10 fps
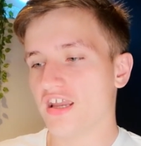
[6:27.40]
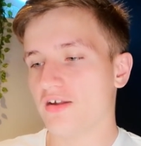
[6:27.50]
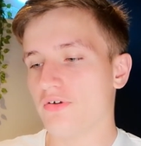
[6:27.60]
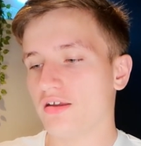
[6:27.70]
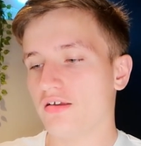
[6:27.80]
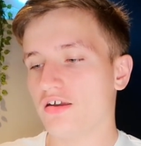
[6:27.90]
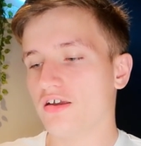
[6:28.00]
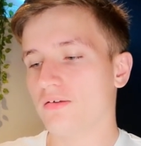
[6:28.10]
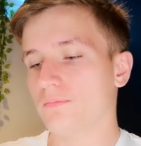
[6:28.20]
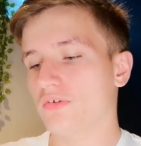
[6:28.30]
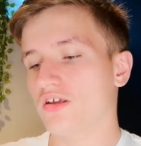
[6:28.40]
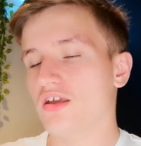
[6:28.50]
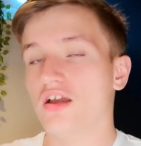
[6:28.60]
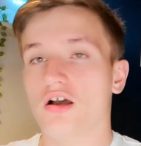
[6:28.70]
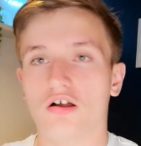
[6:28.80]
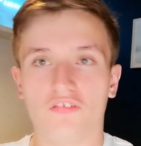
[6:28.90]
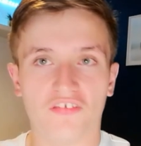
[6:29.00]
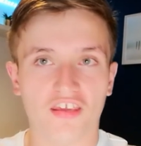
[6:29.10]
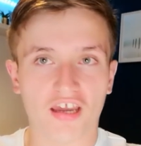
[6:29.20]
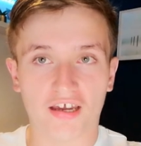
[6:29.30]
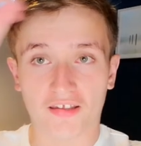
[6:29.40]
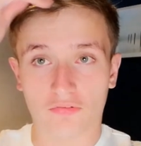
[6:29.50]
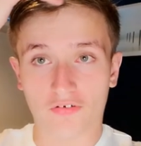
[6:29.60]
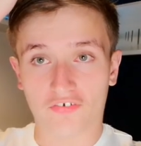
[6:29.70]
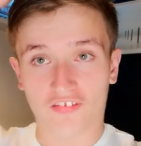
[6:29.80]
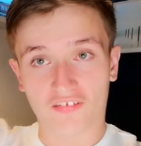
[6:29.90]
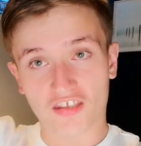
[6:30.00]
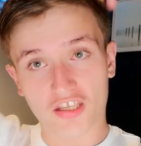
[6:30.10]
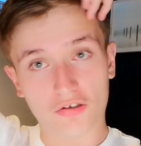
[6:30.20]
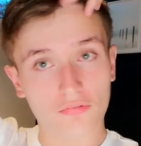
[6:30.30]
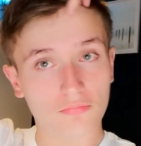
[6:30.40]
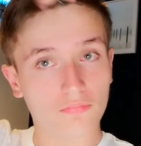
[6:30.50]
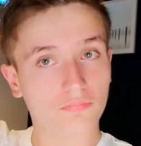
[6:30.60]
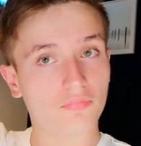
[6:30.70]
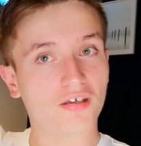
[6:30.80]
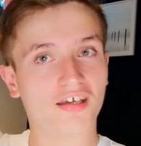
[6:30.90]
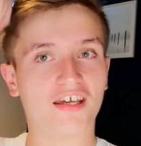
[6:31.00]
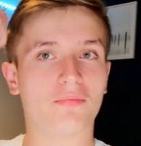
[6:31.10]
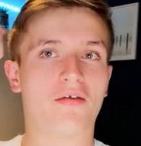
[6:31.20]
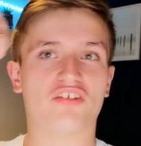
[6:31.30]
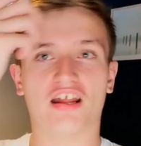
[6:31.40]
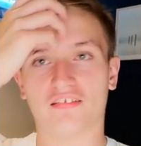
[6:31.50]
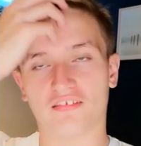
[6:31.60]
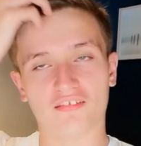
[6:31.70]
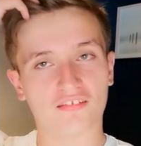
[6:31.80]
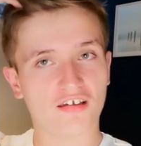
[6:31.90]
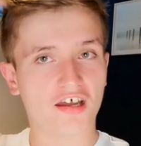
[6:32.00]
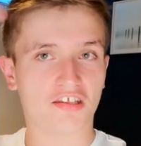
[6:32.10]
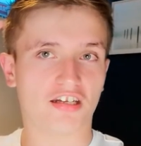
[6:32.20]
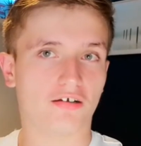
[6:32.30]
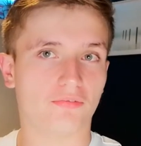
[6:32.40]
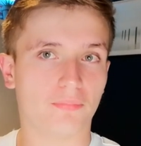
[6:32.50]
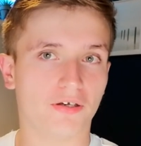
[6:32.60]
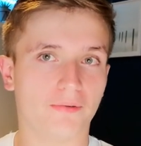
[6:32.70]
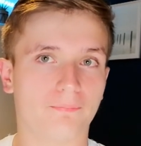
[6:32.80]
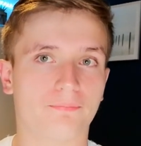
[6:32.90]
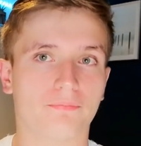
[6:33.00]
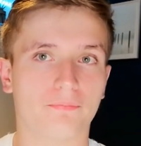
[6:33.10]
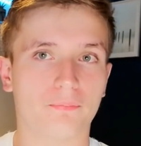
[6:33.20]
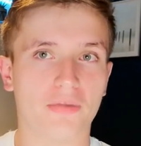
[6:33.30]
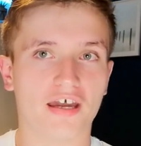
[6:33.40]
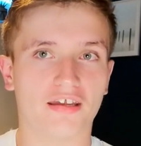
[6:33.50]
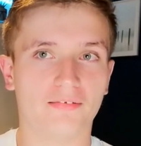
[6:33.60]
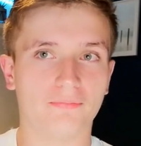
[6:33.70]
Anyway, um, I'll see you guys whenever I see you. Uh, whether that's I don't know. But bye.